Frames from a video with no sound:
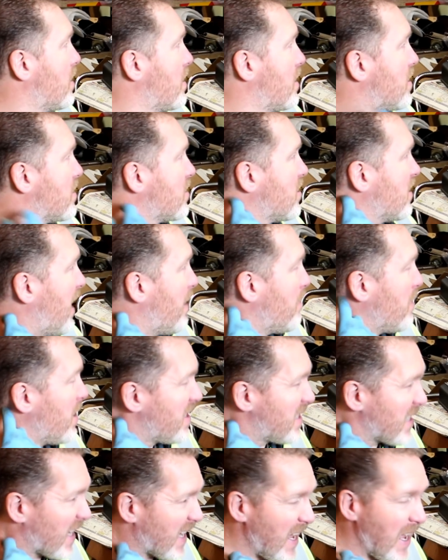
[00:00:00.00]
So that
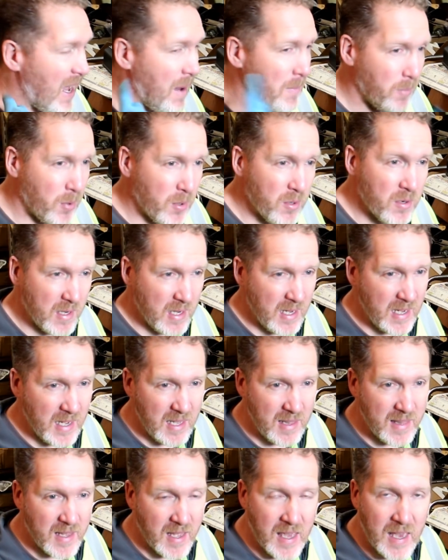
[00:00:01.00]
means I can't put it
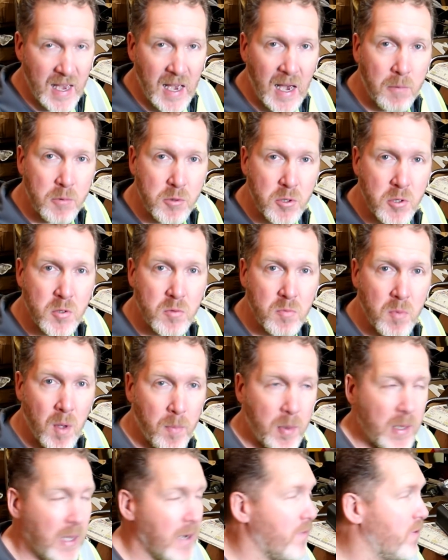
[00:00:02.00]
in the car, which was my
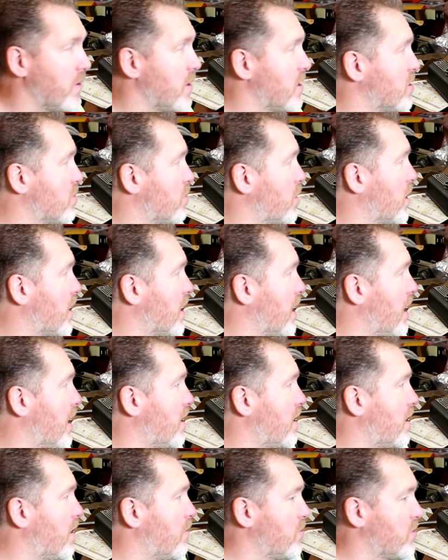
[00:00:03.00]
plan for this
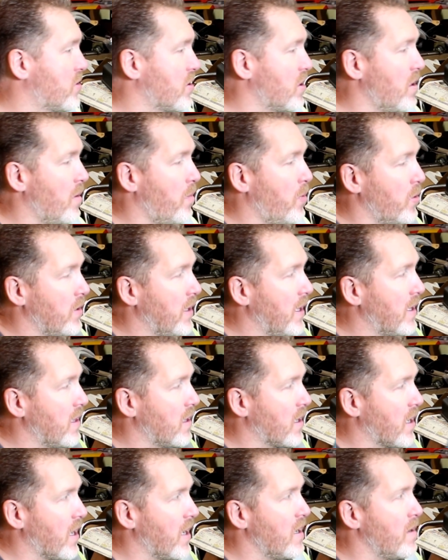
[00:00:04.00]
weekend. I was going to put like the
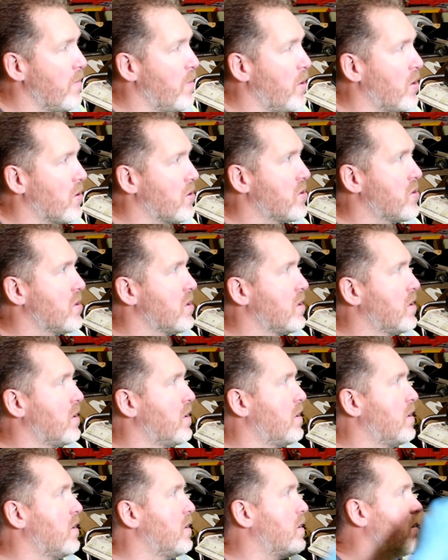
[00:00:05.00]
gearbox
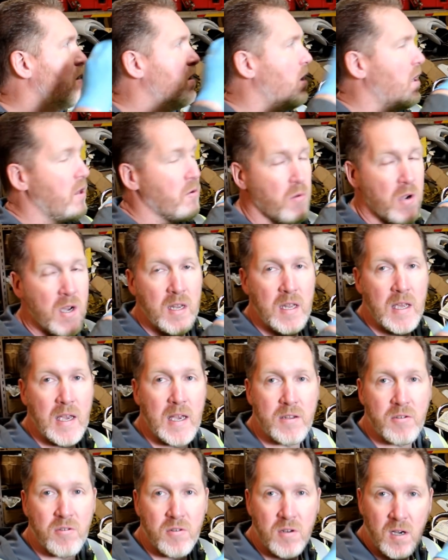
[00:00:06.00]
and the
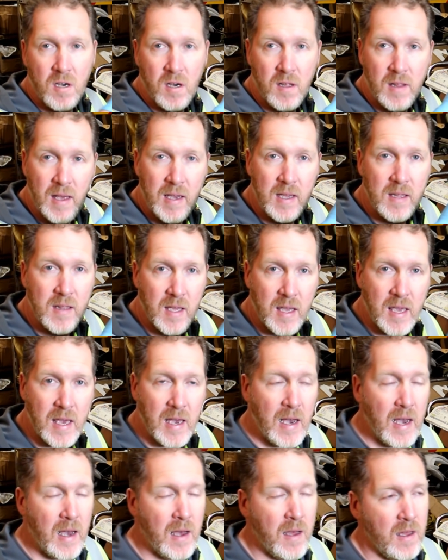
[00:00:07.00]
radiator and all that in the
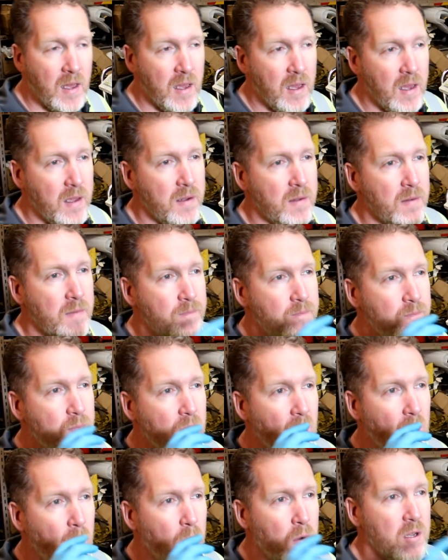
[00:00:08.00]
car, and
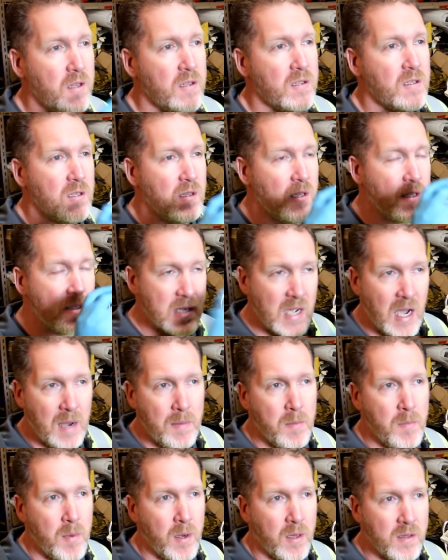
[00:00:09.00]
I wanted the
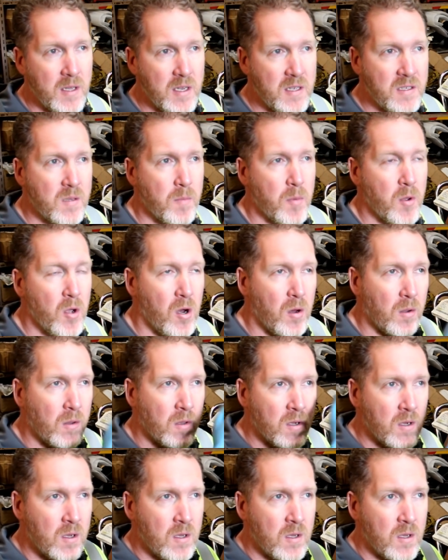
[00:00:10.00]
timing belt needs to be on